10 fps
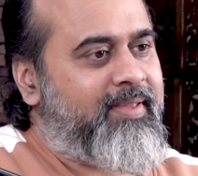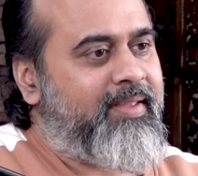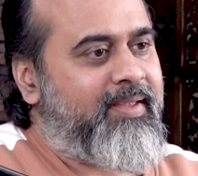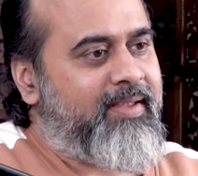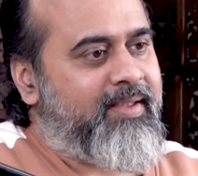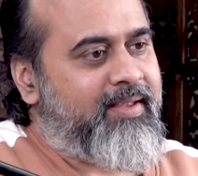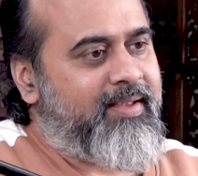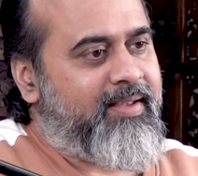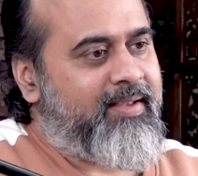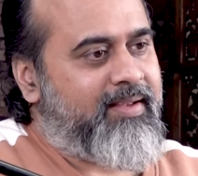
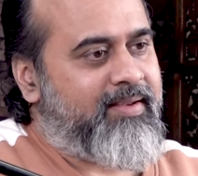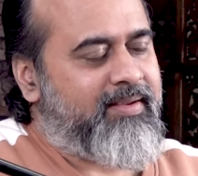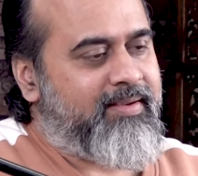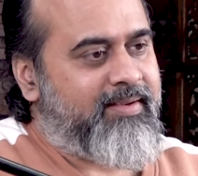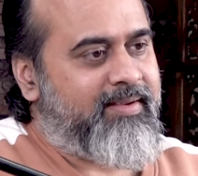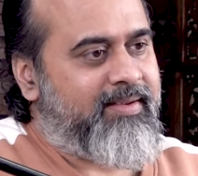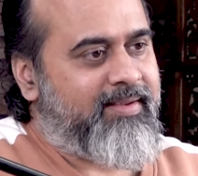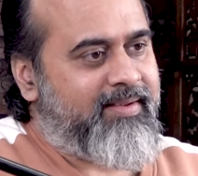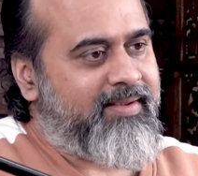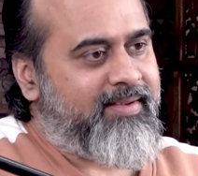
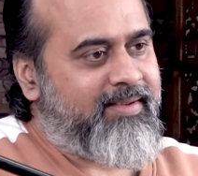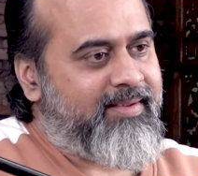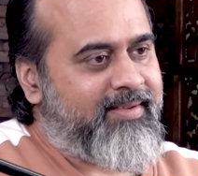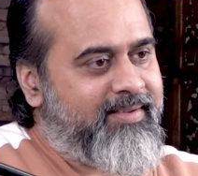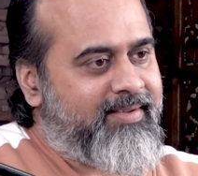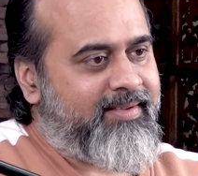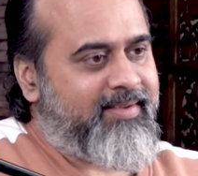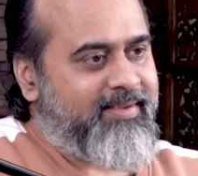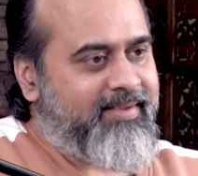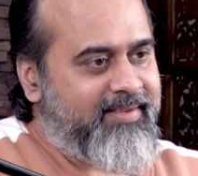
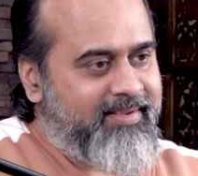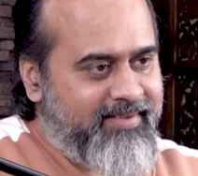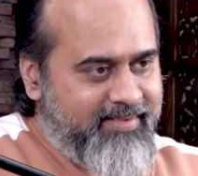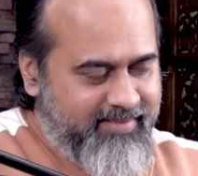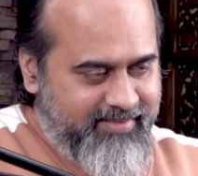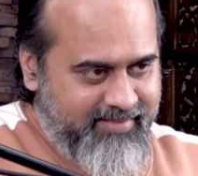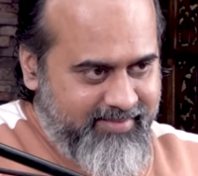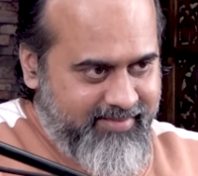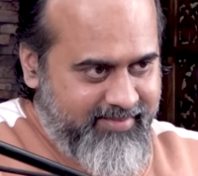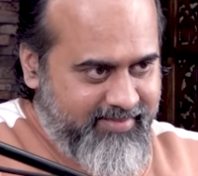
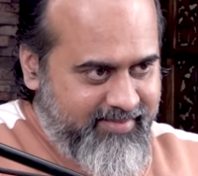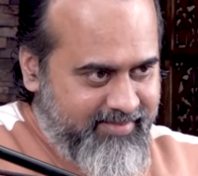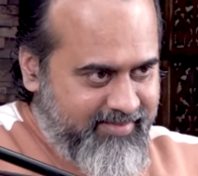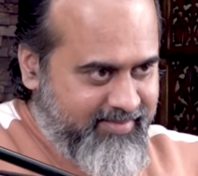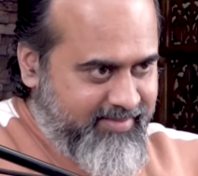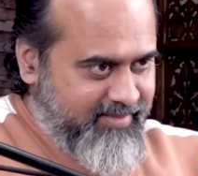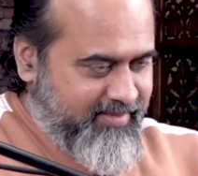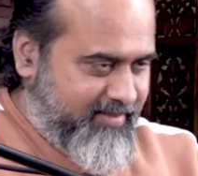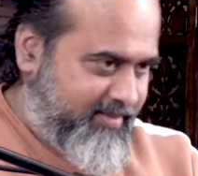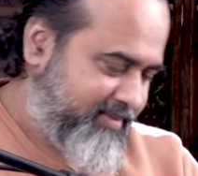
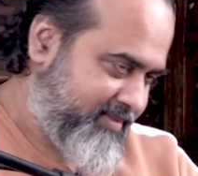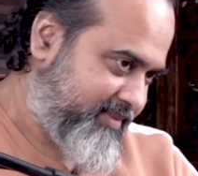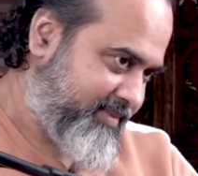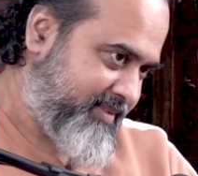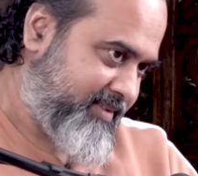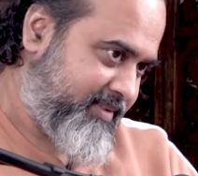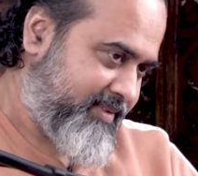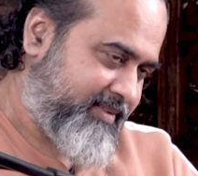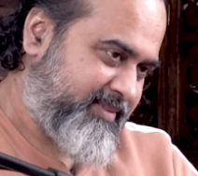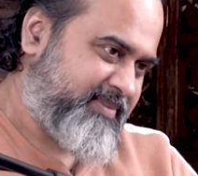
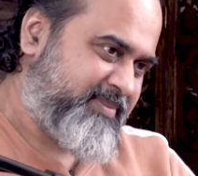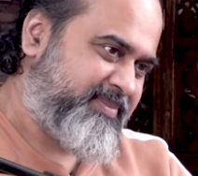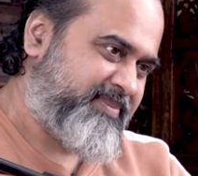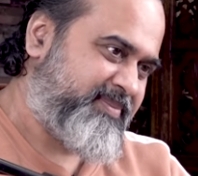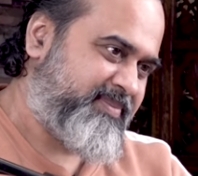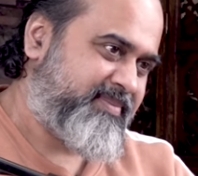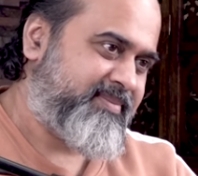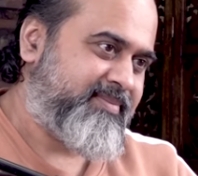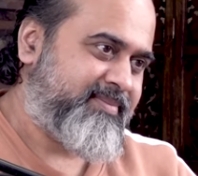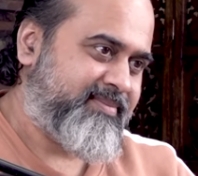This person isn't speaking.